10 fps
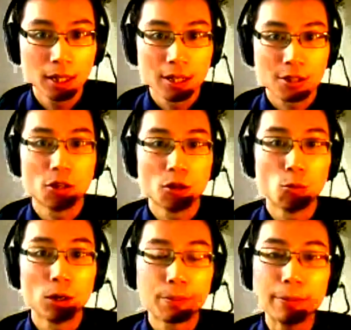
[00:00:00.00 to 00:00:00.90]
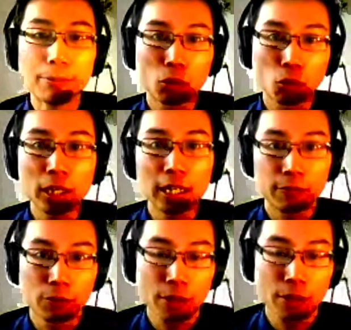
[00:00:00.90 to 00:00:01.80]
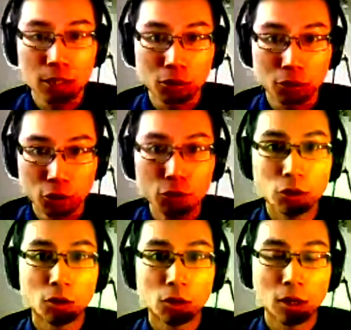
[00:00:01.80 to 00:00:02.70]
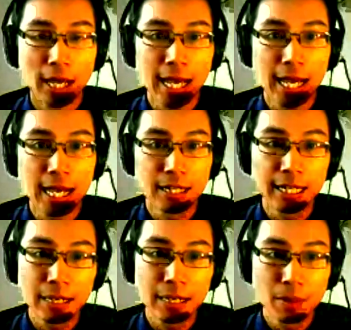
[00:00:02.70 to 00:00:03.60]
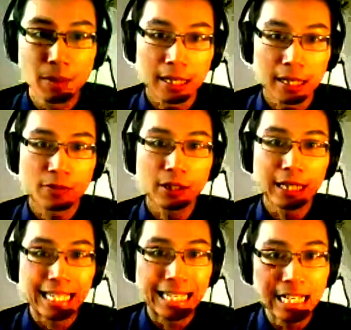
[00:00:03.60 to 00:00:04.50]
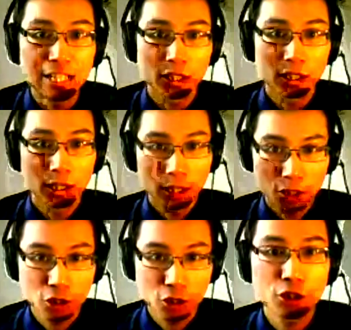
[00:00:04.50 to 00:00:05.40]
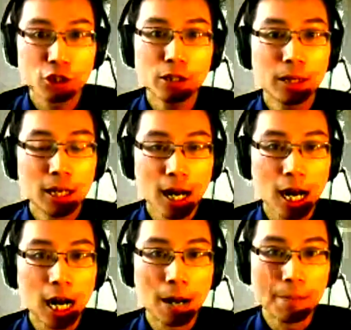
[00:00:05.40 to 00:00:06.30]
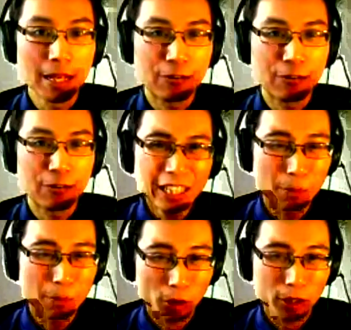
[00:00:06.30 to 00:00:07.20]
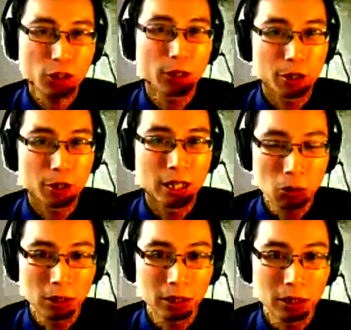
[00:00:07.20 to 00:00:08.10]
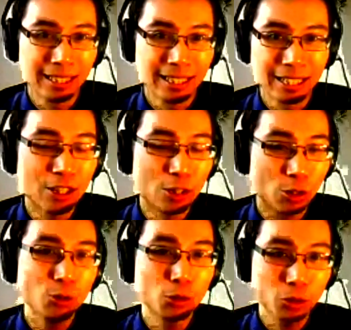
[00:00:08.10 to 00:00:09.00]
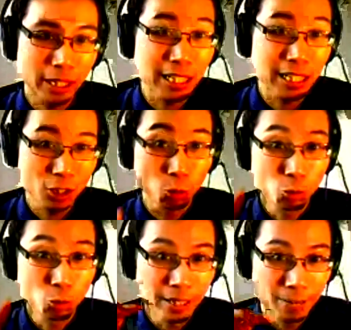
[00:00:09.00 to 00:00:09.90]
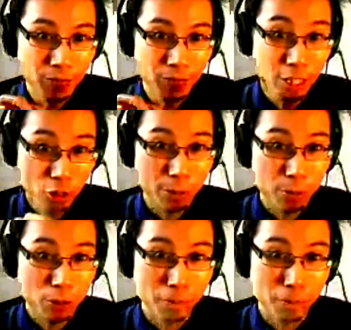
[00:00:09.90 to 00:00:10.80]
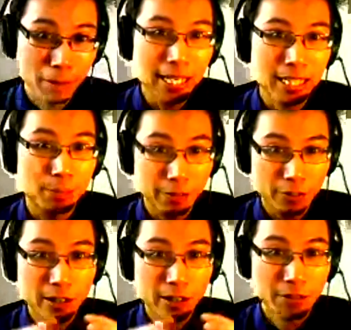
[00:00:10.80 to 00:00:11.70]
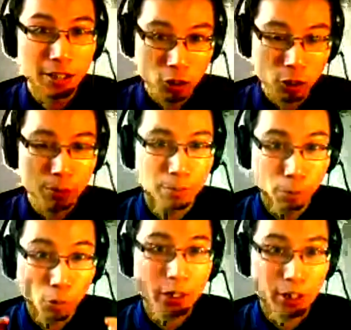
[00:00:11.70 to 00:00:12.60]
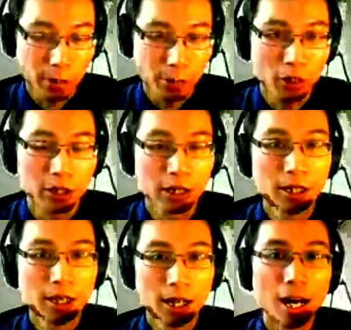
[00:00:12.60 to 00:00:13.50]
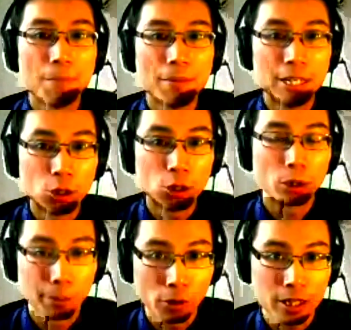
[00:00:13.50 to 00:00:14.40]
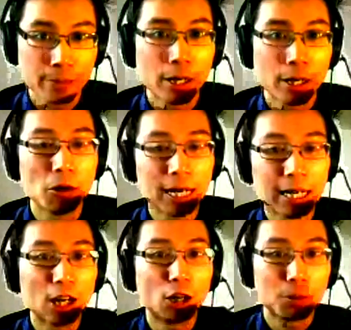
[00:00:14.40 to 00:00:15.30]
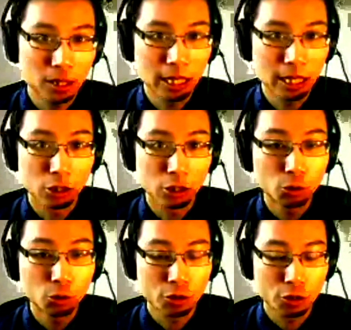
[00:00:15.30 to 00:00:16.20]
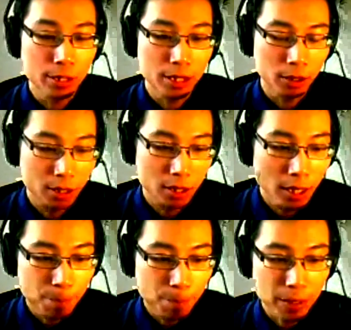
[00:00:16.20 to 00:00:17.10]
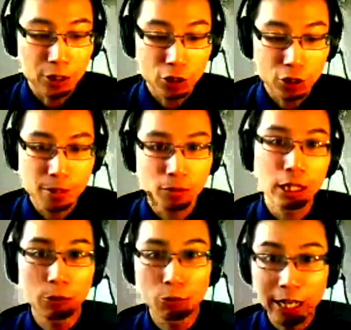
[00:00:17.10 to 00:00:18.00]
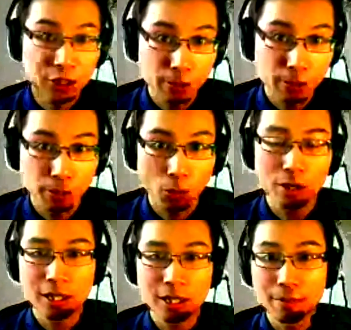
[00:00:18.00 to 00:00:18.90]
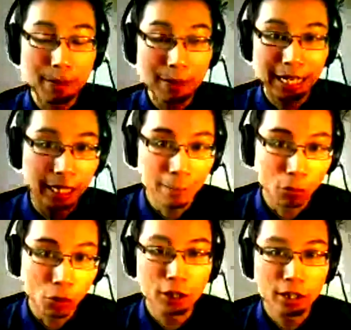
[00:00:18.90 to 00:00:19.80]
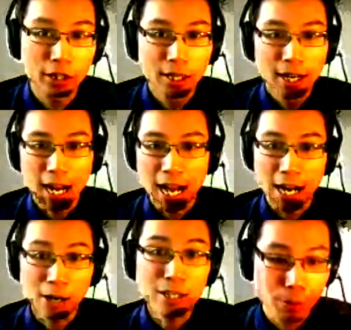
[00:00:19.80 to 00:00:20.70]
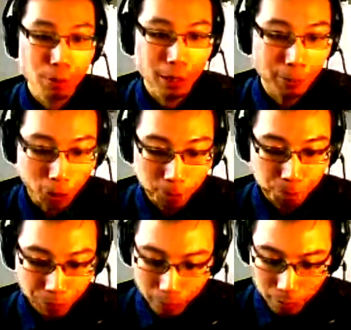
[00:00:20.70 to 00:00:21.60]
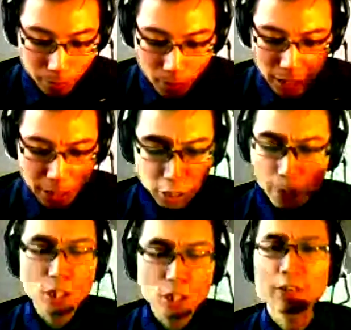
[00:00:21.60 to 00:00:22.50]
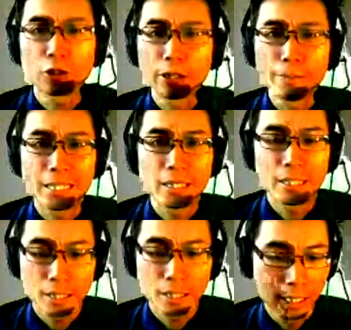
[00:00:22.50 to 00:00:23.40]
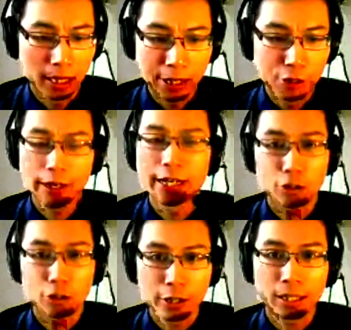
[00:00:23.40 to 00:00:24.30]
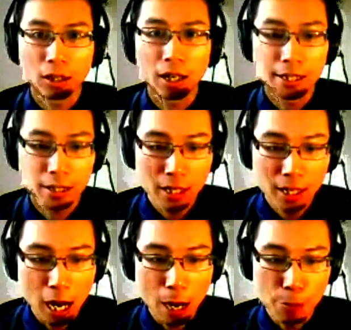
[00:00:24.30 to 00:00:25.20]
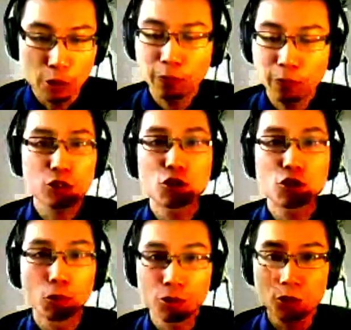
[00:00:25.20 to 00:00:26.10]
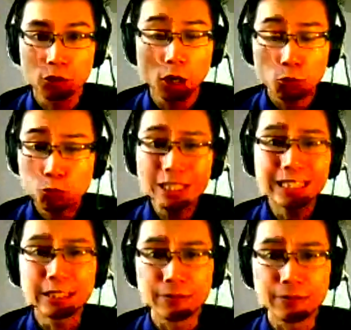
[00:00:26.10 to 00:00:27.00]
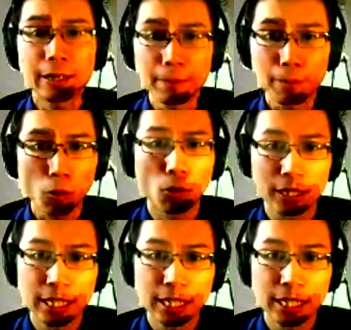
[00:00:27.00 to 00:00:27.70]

So when people are looking for things on Google, and again, it's a very niche search term, um, if you leave your board description out, you know, Google can still read the descriptions on pins, but if you have the descript- board description, Um, they know what the board is about, and it helps in Google search results. In terms of rearranging your boards and, and making them look good, uh, I always tell people, you know, especially if you're in a business uh, and you're trying to attract clients, um, your first two boards are, are really very important.